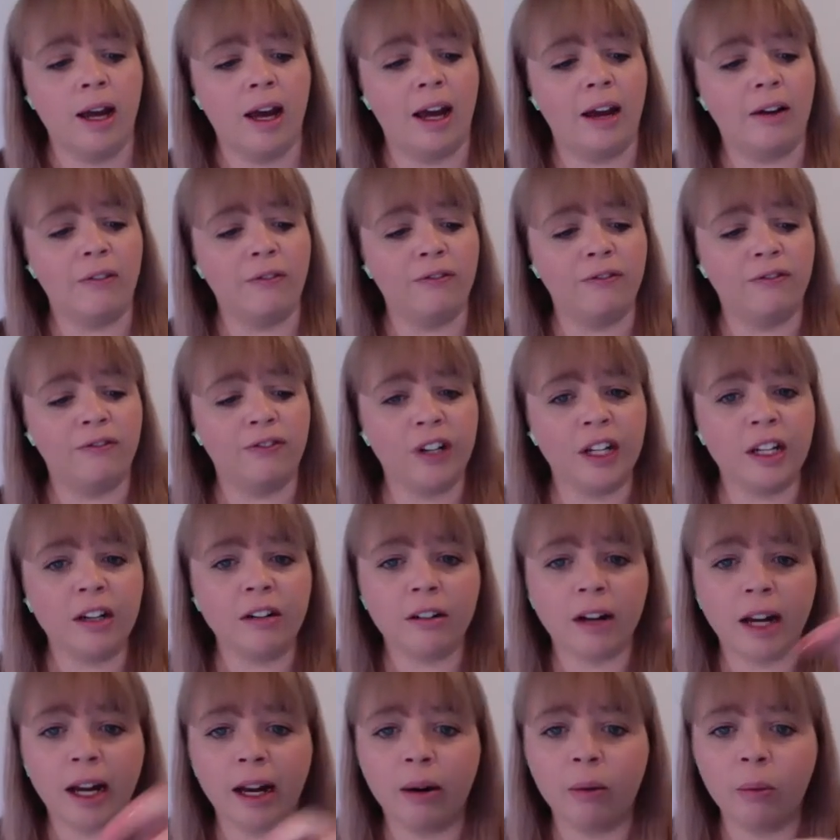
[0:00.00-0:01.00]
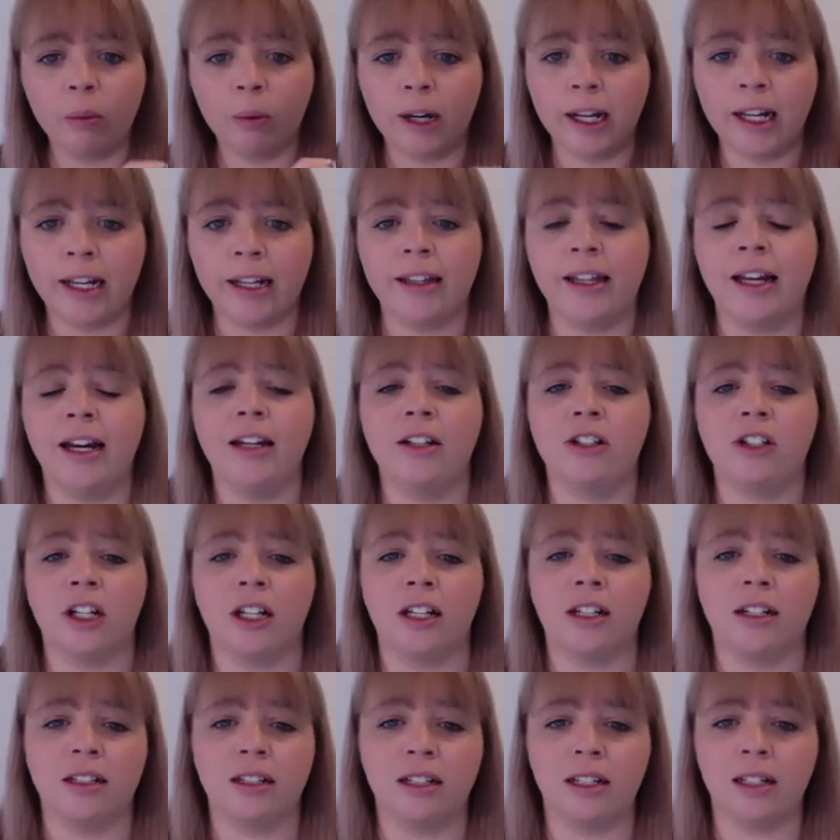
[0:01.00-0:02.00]
and figure out where that
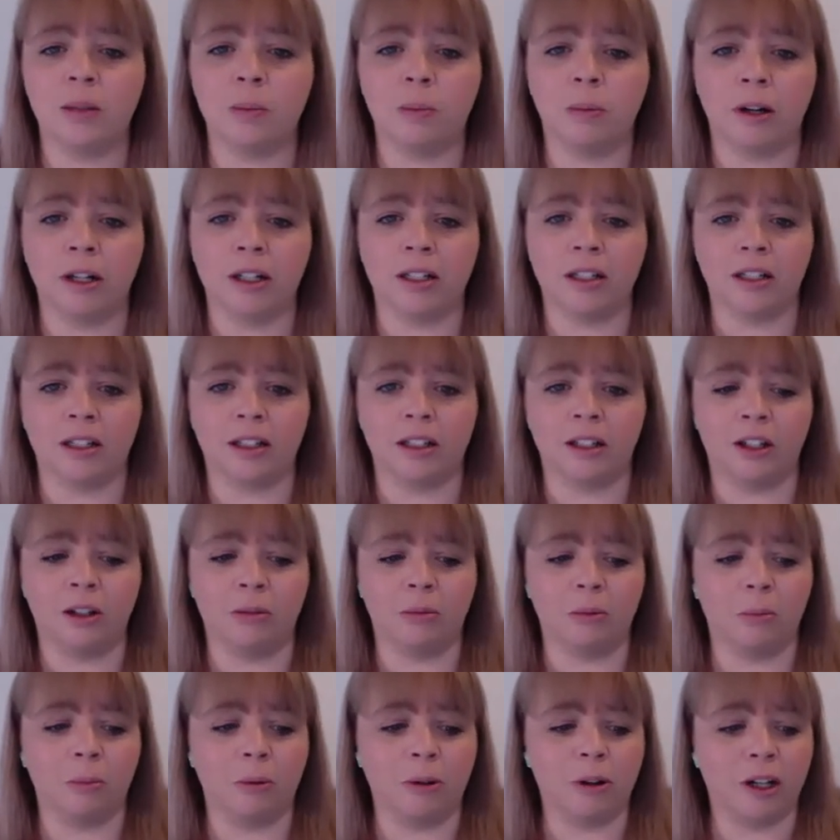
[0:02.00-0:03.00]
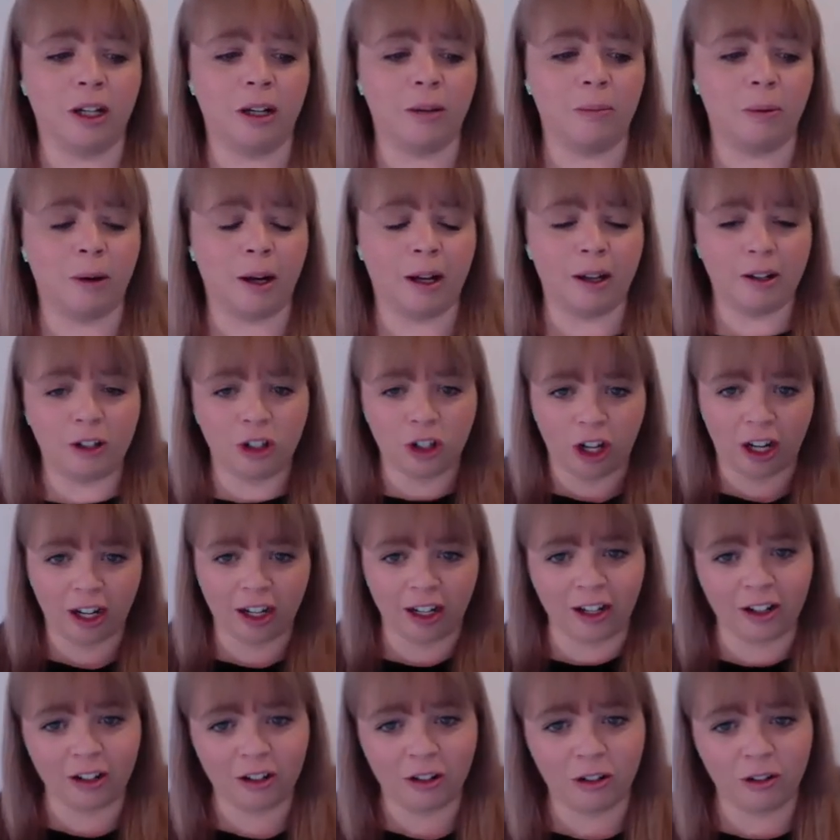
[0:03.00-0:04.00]
gene is expressed in the human body by
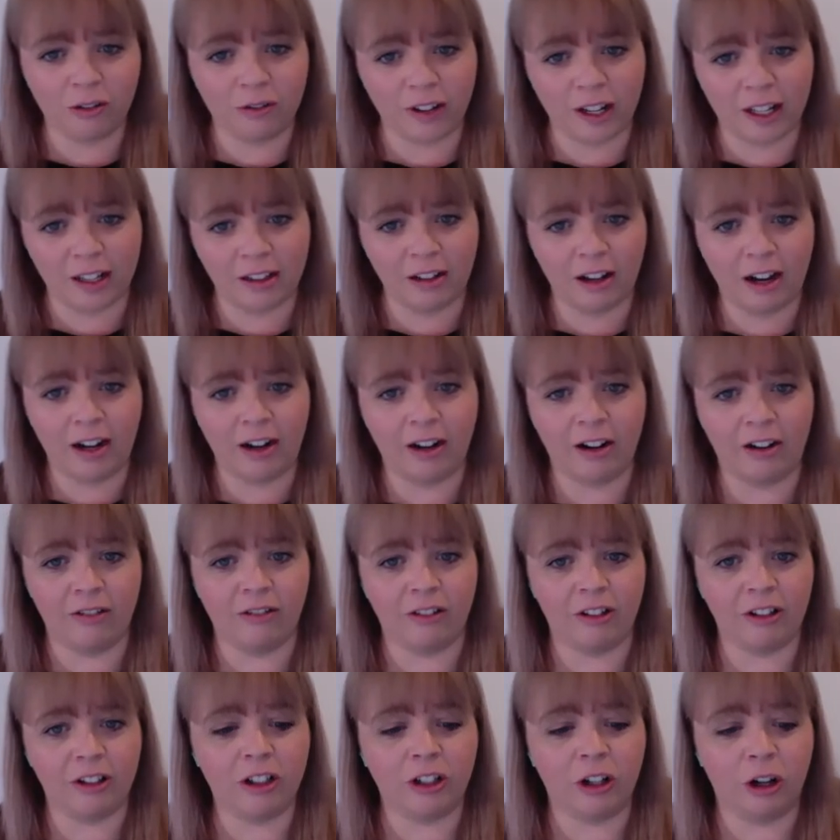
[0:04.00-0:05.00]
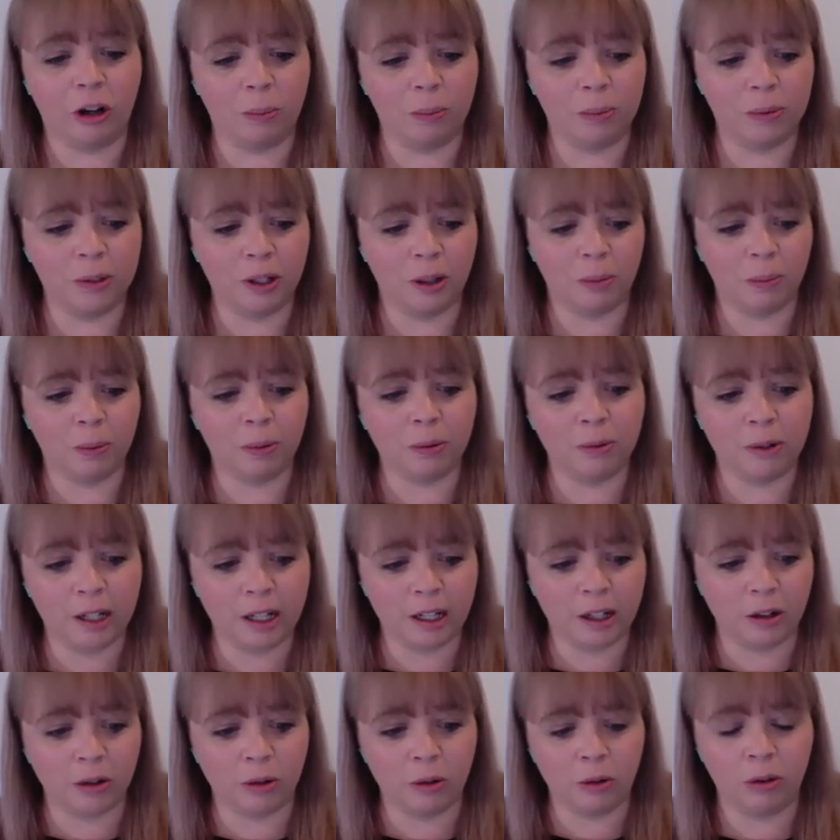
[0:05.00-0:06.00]
shining a UV light over the top. So
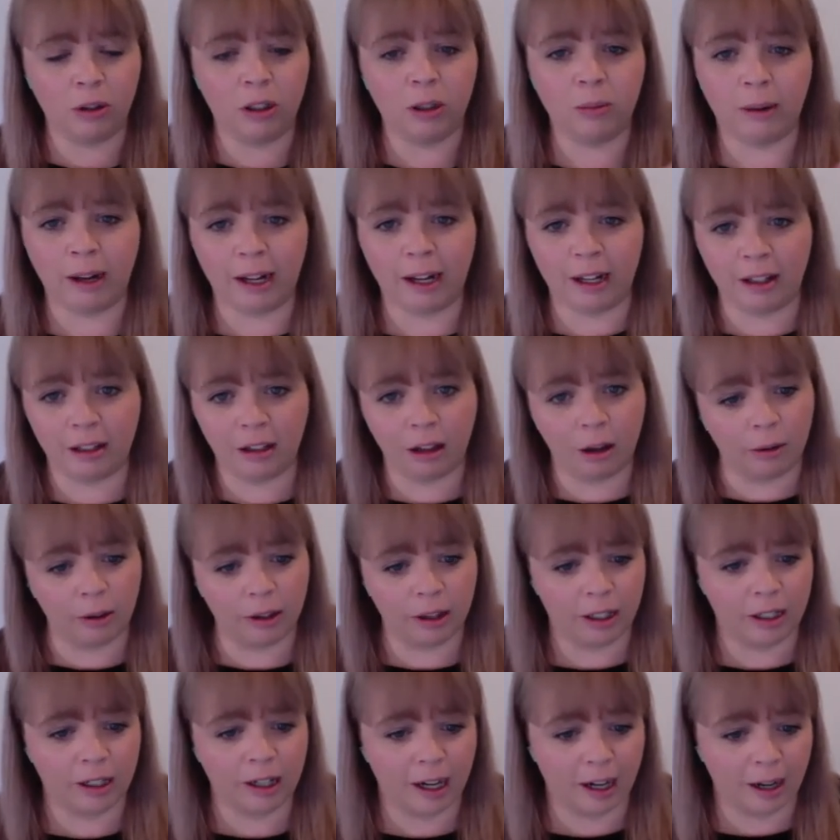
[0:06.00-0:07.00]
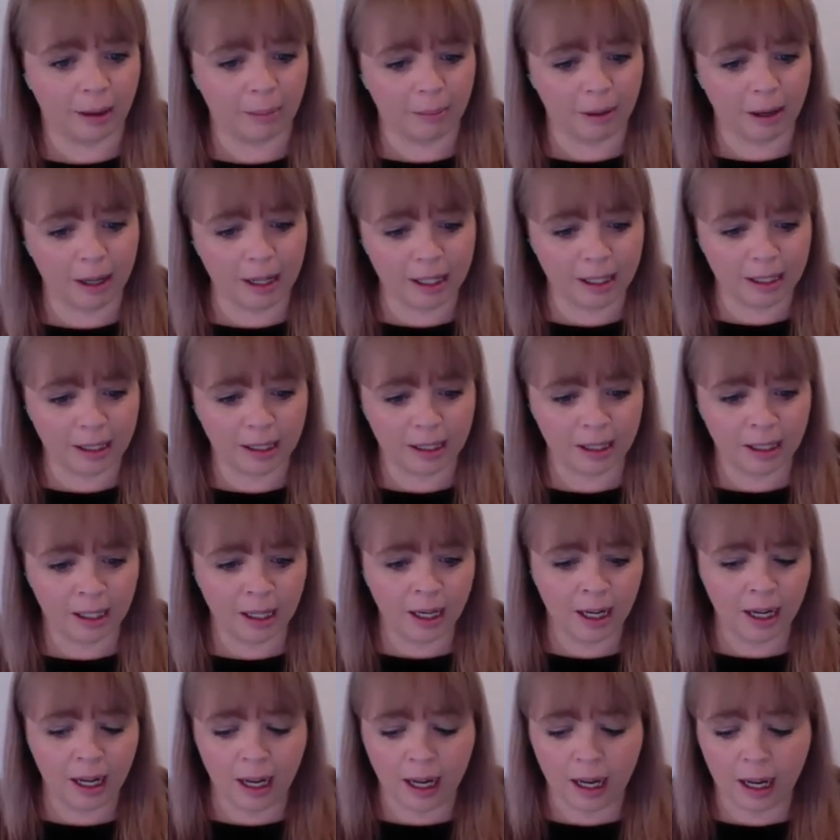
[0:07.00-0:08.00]
pretty cool to make glow-in-the-dark mice.
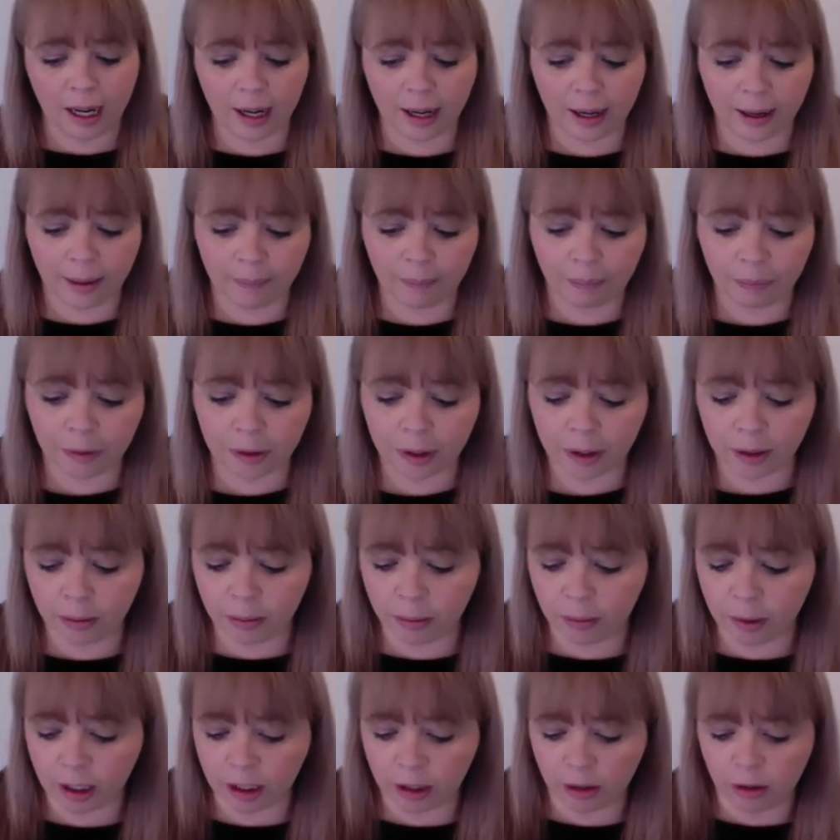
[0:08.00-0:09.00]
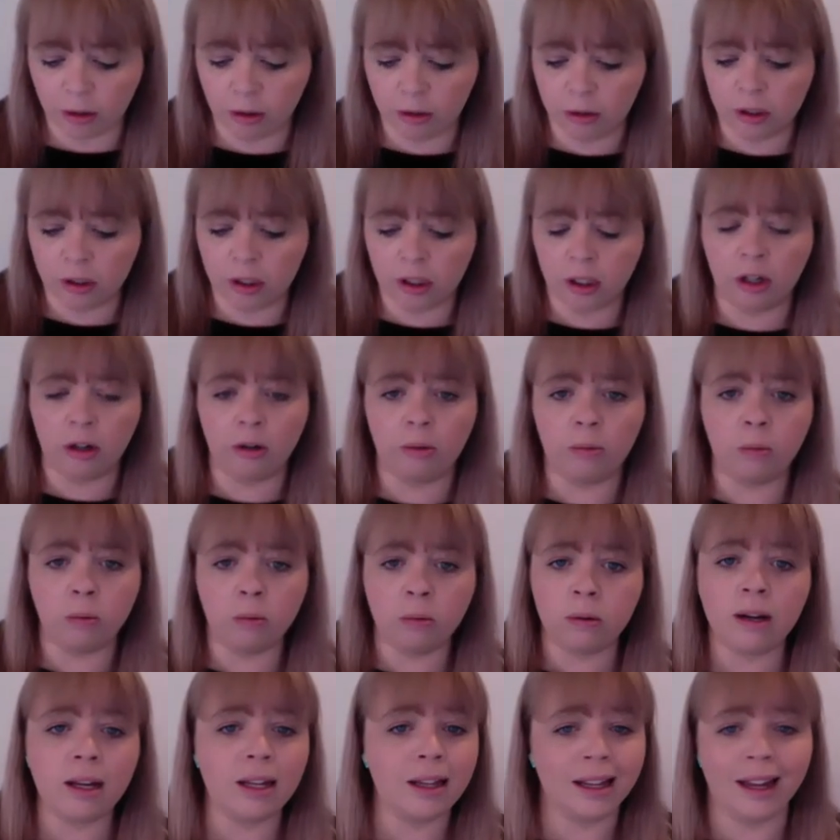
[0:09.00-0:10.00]
We can also
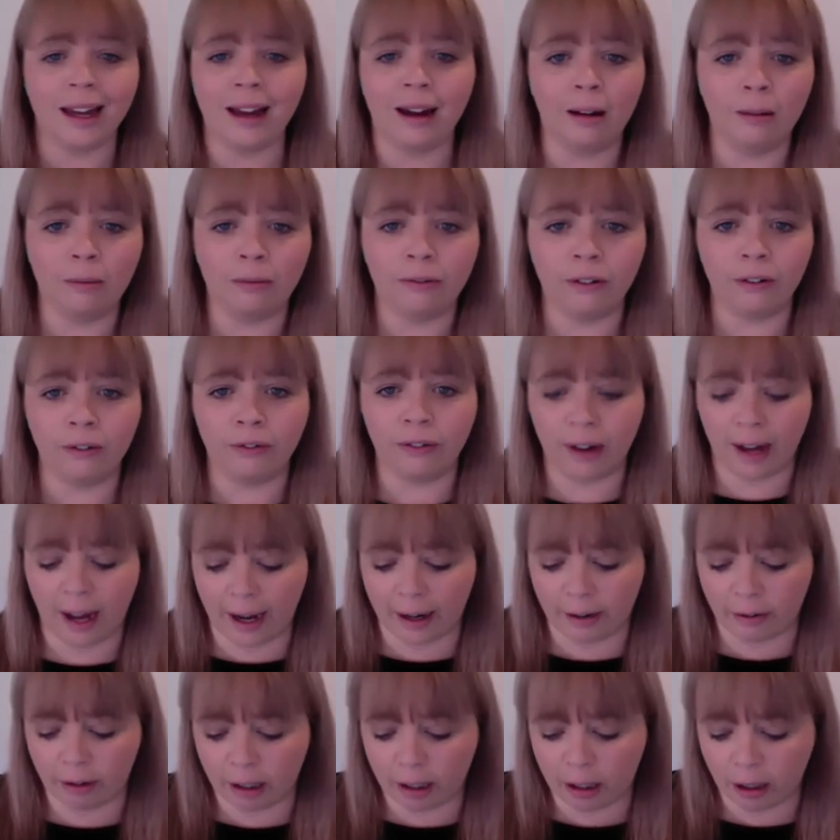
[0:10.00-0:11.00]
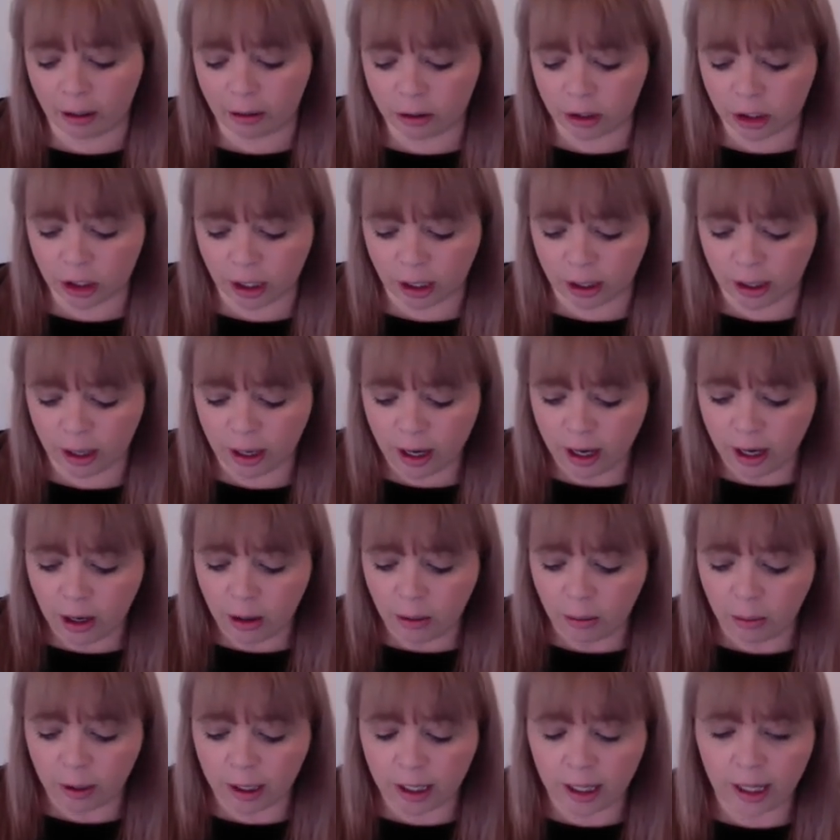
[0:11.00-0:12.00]
really helpful for agriculture.
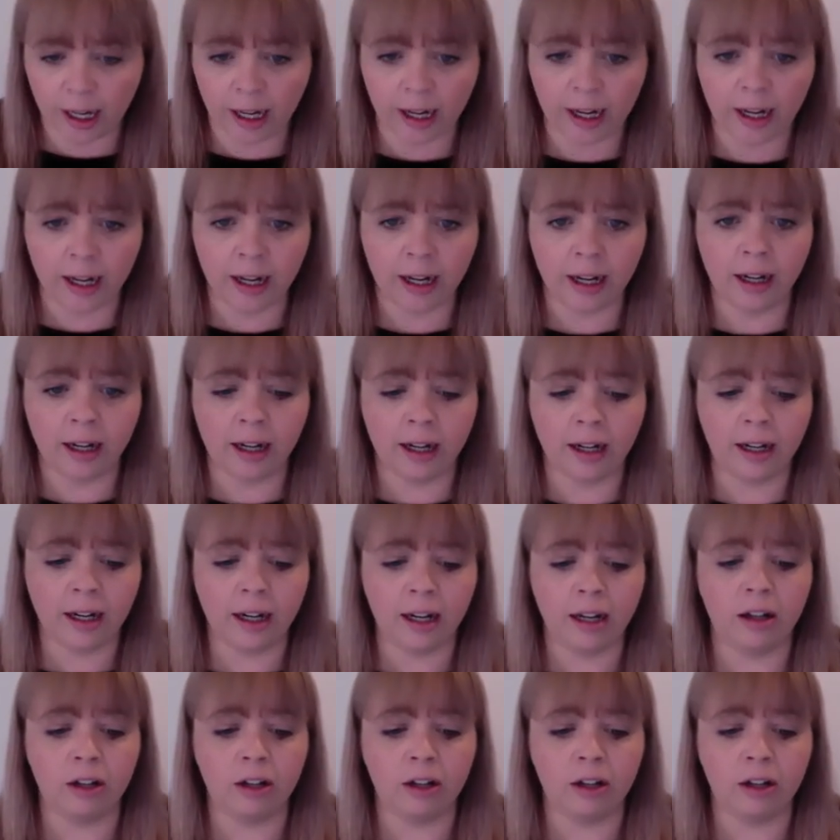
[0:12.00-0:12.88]
We can